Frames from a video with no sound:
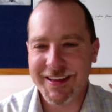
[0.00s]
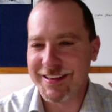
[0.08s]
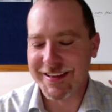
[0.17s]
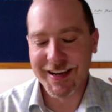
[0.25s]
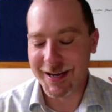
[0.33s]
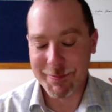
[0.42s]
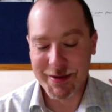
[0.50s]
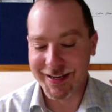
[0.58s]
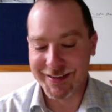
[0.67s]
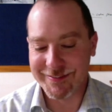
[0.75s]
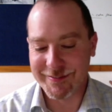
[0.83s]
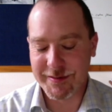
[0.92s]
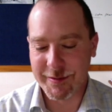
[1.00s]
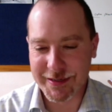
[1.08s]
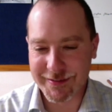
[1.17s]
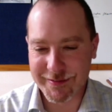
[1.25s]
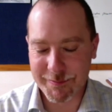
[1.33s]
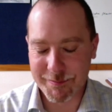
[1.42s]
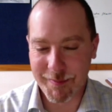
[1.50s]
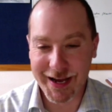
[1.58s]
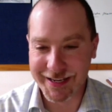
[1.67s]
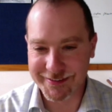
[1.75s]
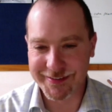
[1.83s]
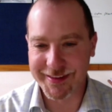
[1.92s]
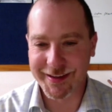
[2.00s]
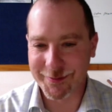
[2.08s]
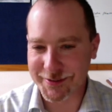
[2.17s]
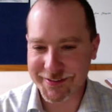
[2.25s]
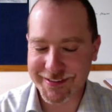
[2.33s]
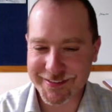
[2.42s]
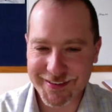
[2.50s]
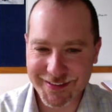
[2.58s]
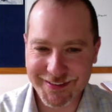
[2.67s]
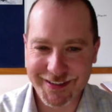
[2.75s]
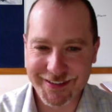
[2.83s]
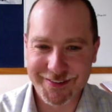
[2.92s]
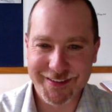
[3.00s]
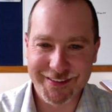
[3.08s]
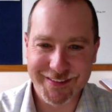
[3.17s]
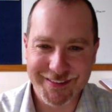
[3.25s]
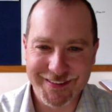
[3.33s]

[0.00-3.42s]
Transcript: Yeah, I mean, my answer to that question is that I don't think.